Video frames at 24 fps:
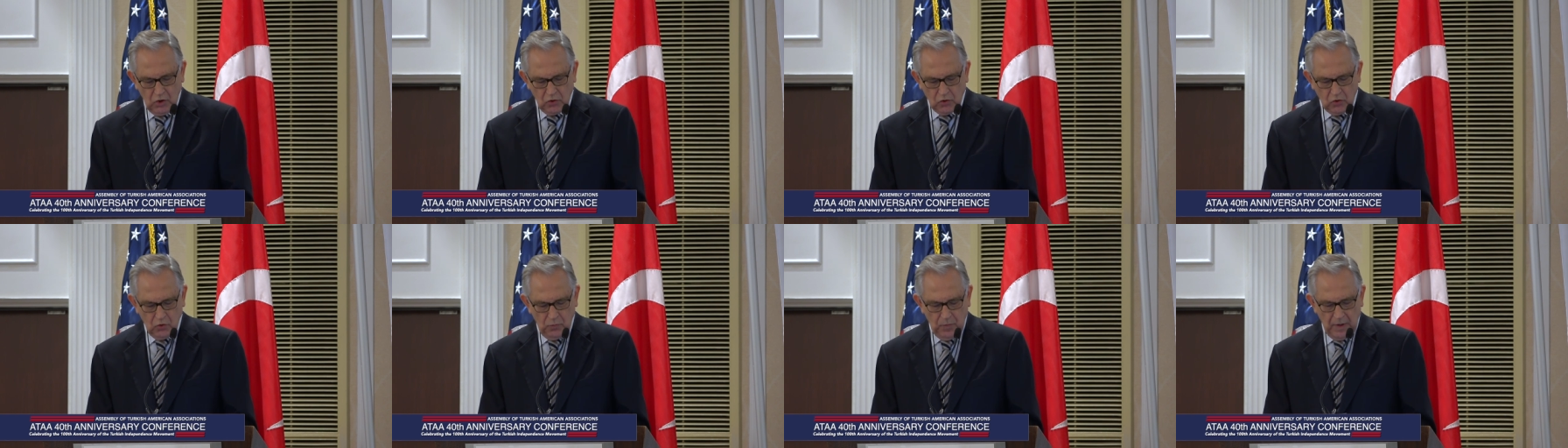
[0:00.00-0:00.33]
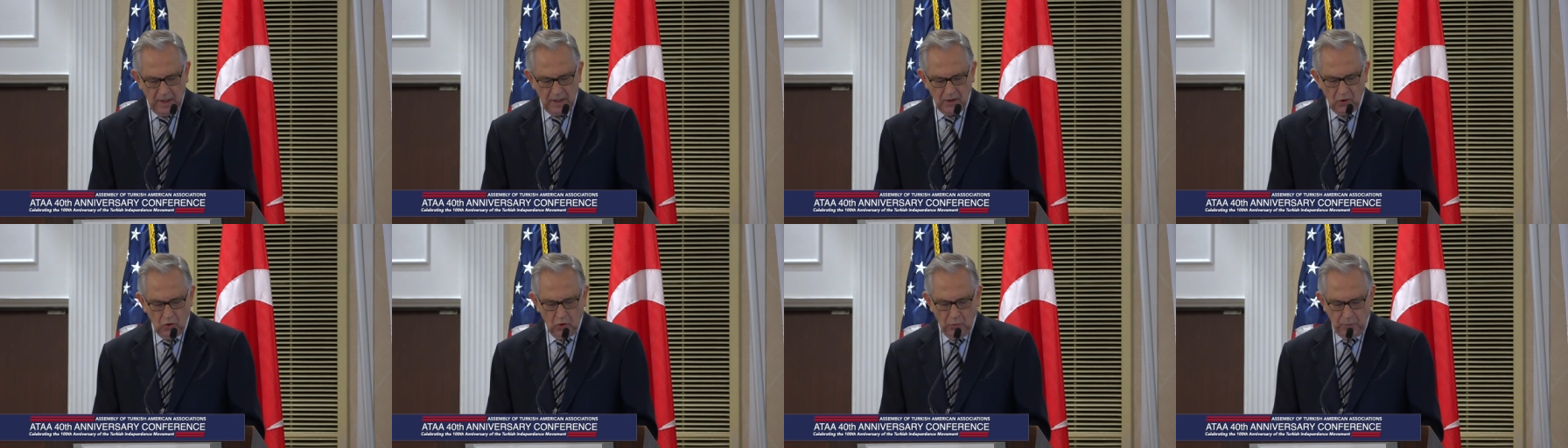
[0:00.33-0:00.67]
to
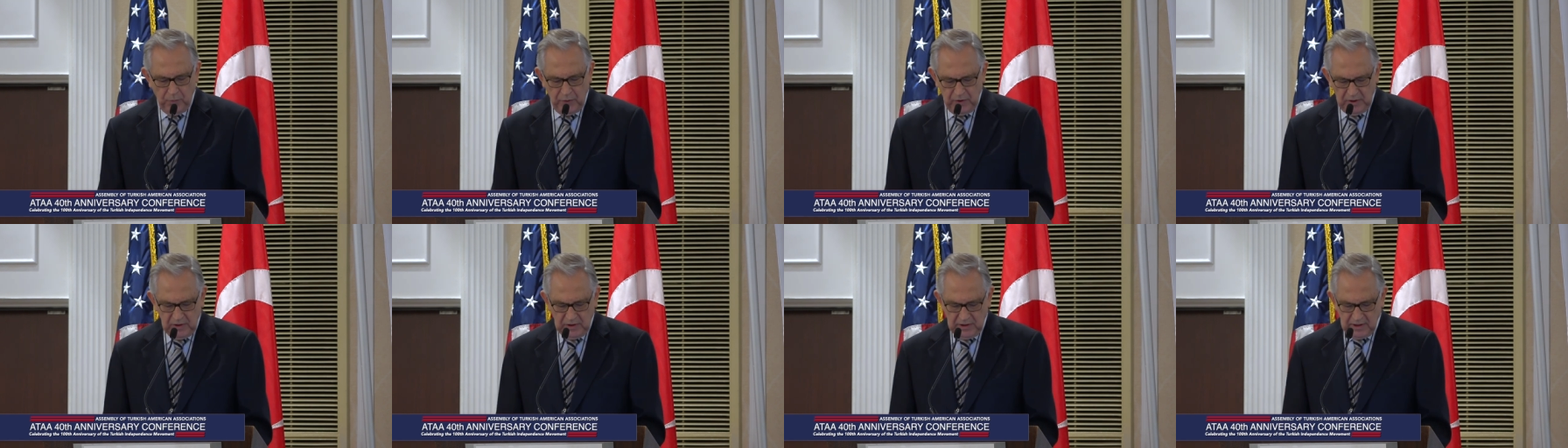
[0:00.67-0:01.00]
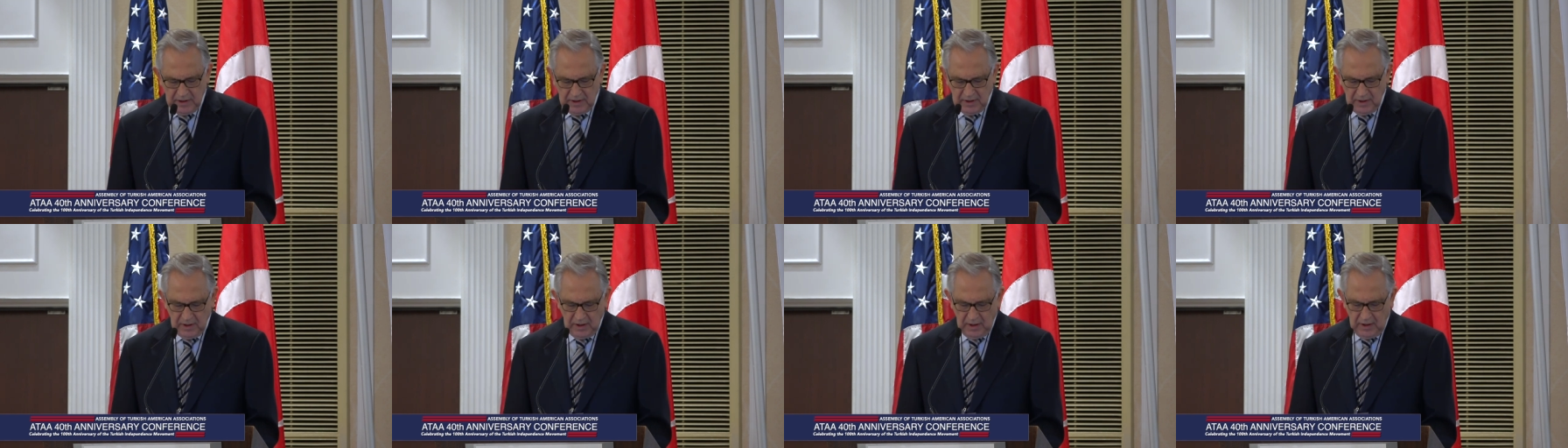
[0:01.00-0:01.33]
make
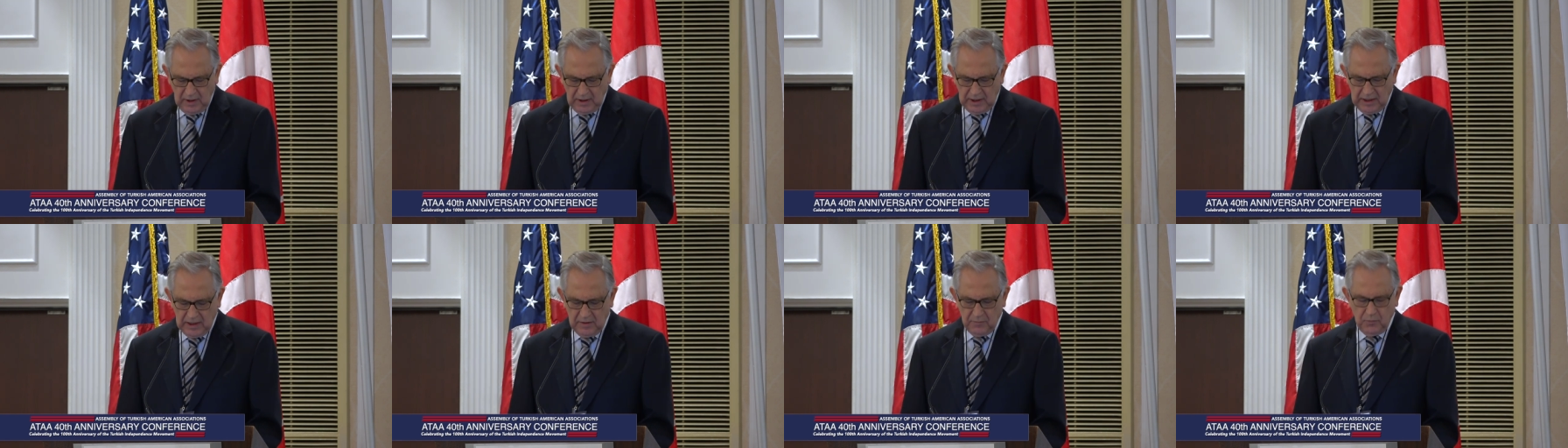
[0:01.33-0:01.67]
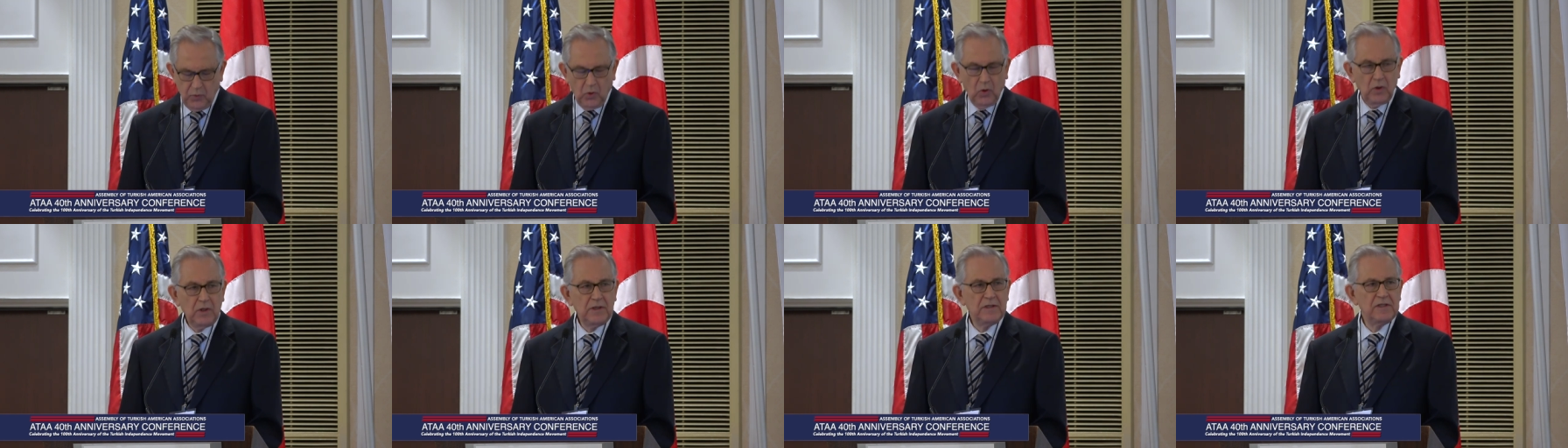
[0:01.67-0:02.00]
opinion and
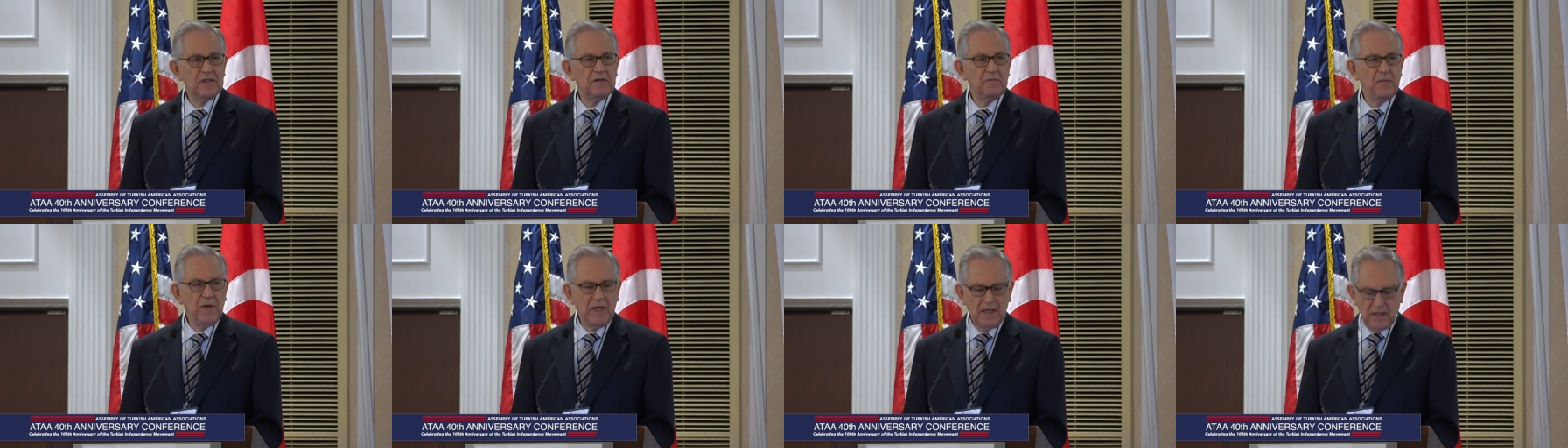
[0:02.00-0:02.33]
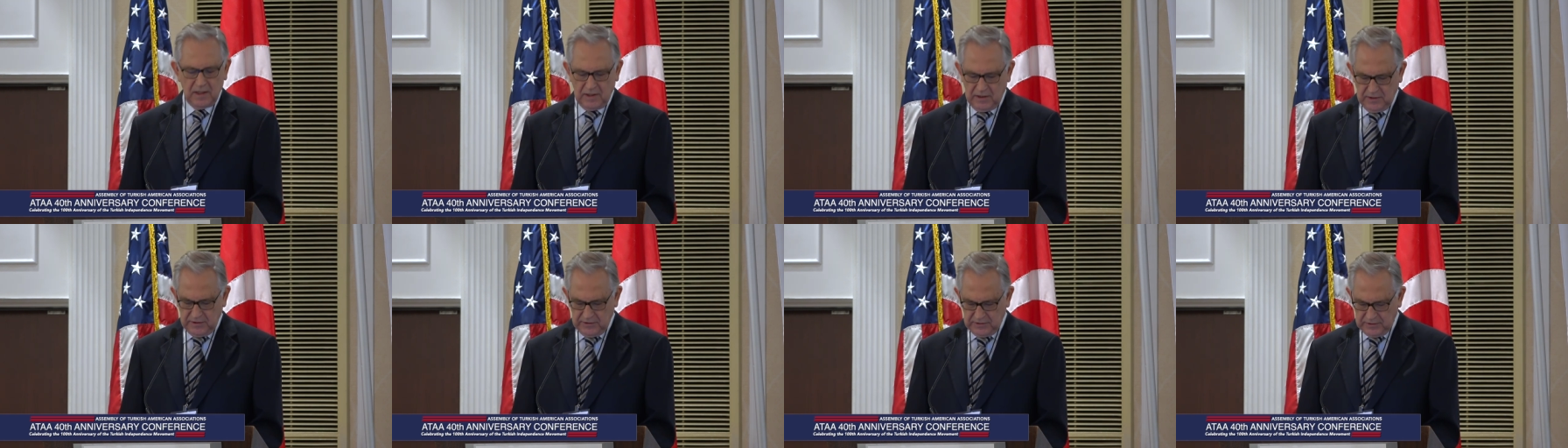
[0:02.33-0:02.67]

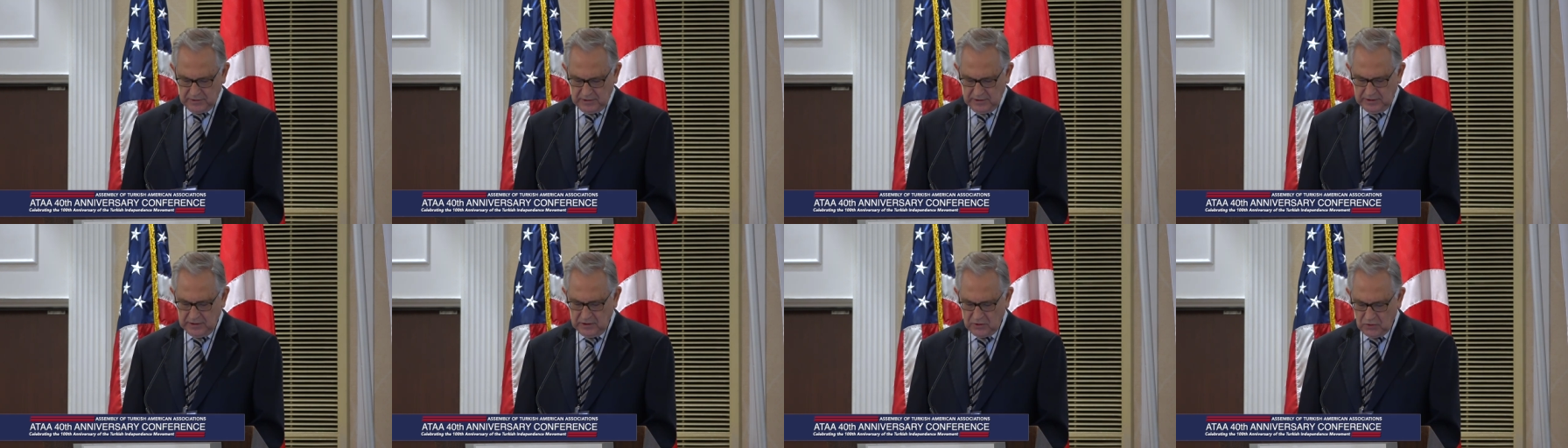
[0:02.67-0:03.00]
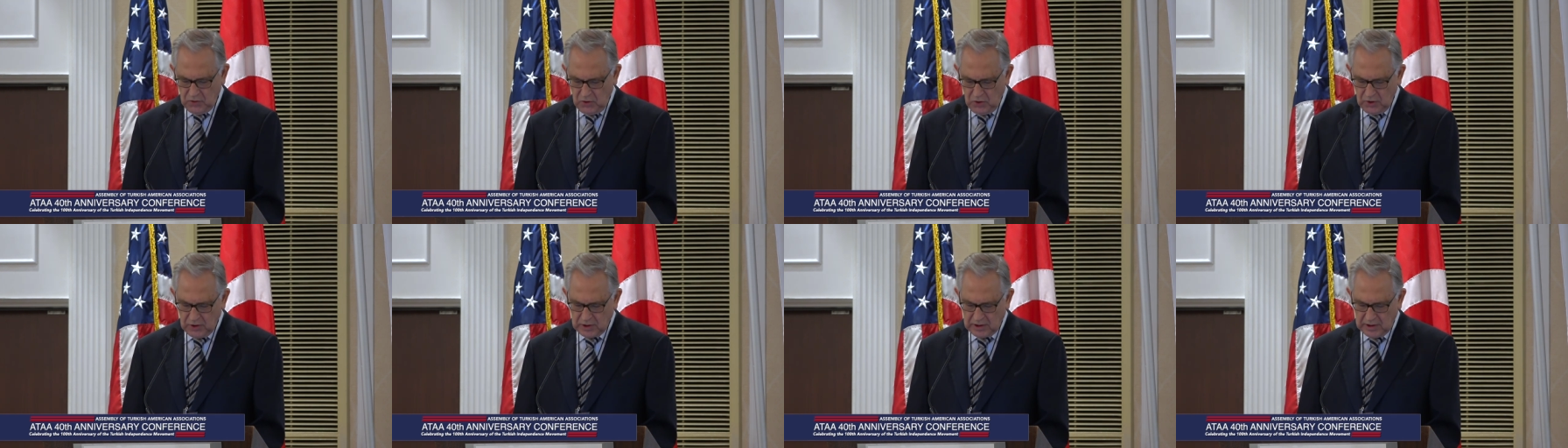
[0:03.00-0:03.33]
policymakers in
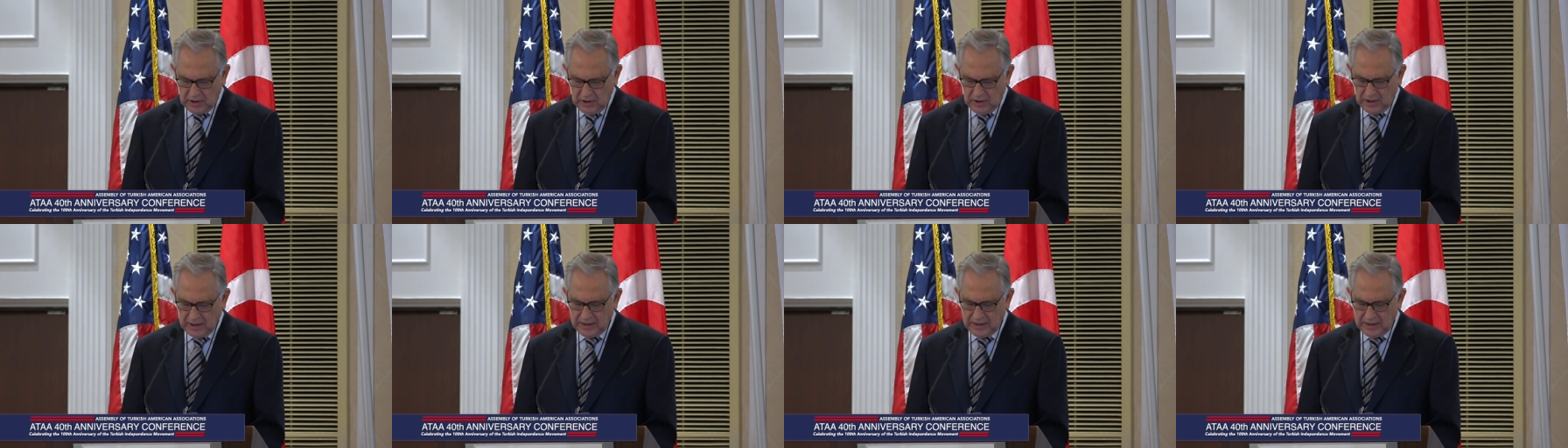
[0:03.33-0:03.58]
Turkey